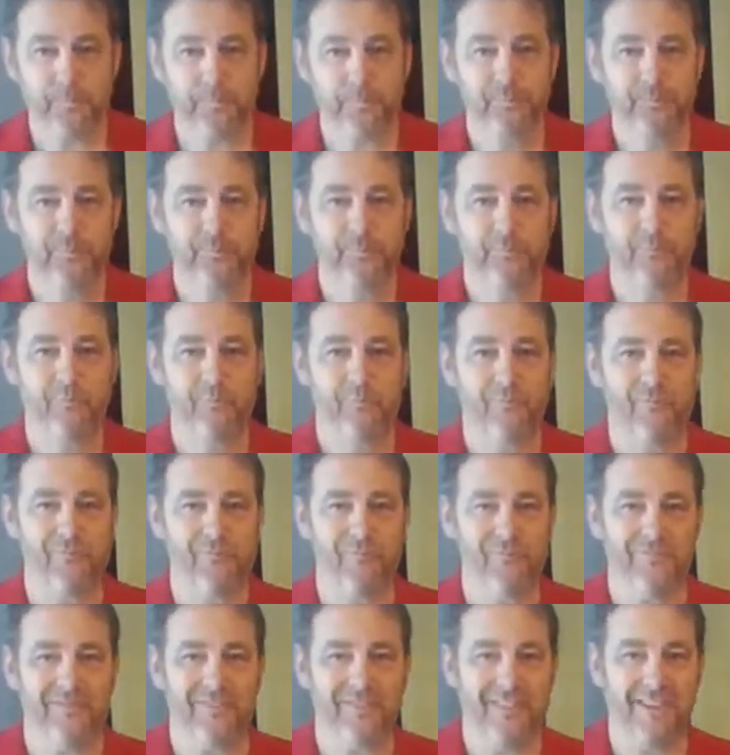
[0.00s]

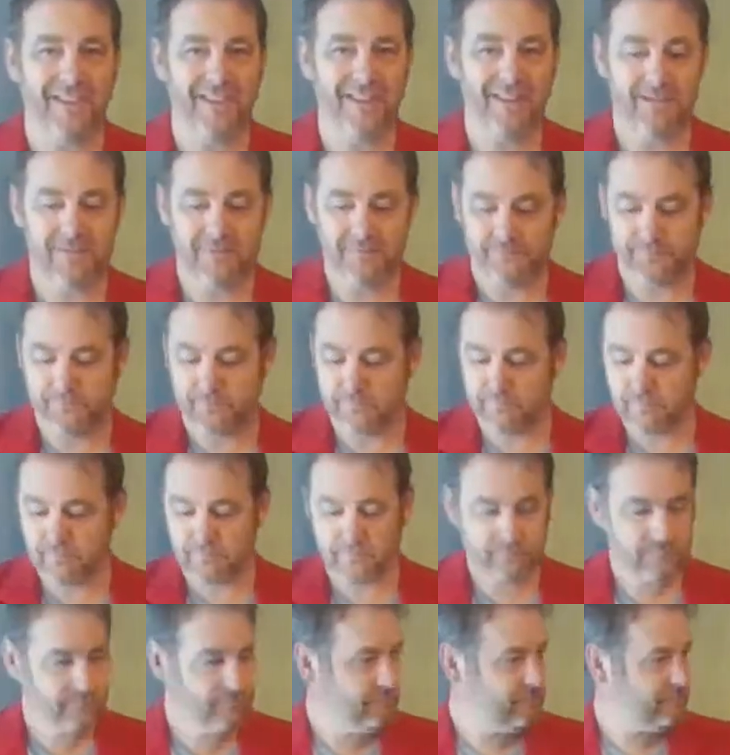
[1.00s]

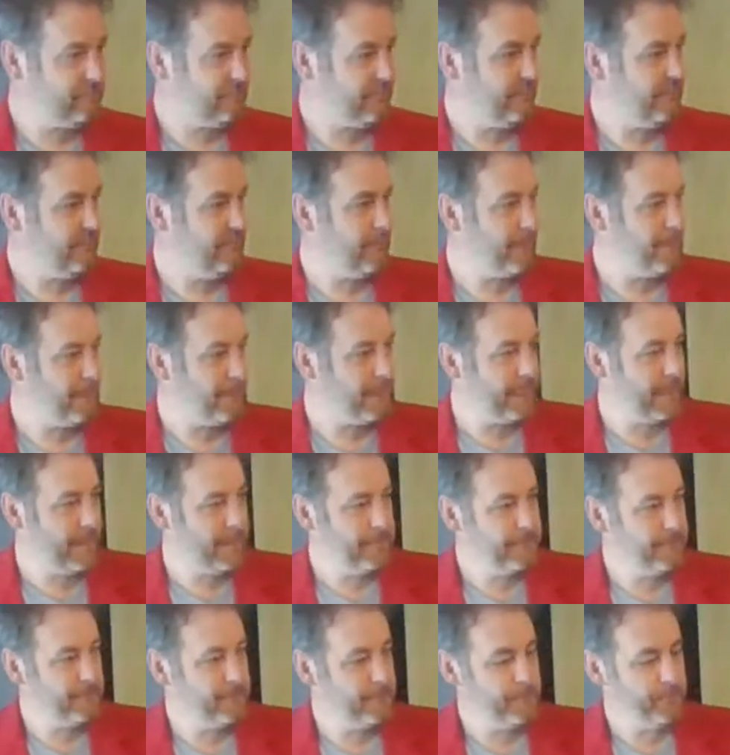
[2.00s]

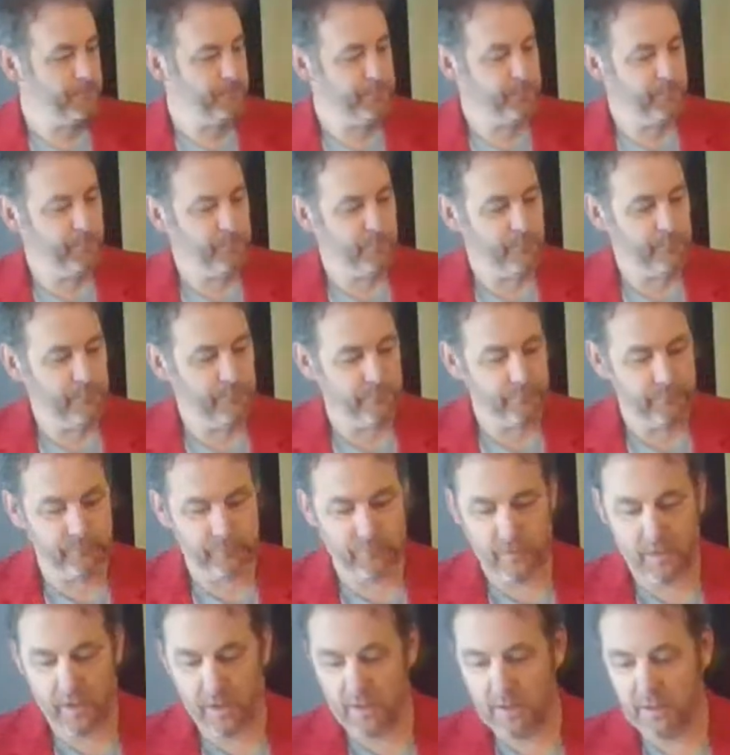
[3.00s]

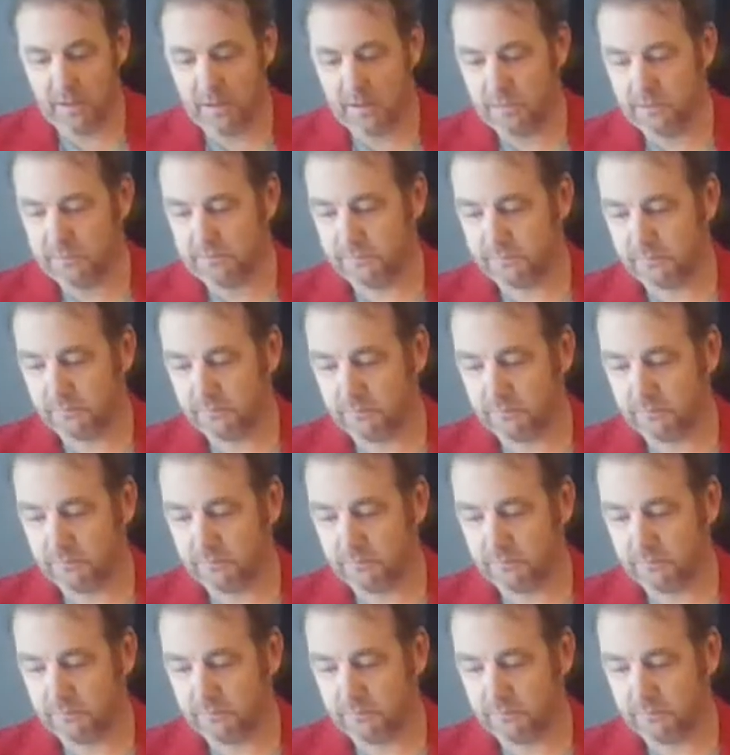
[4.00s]
(silent)